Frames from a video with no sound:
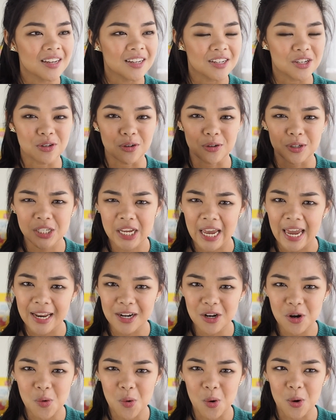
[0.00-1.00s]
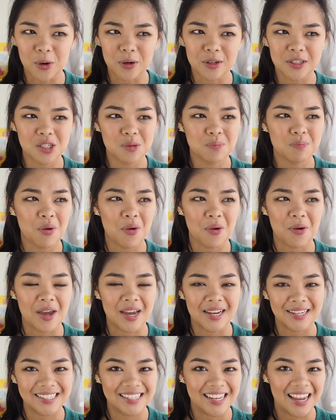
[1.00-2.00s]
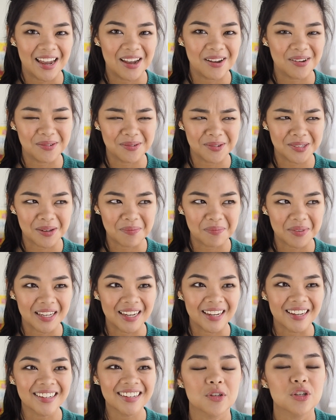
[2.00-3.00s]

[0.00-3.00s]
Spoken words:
10 quotes per essay or something.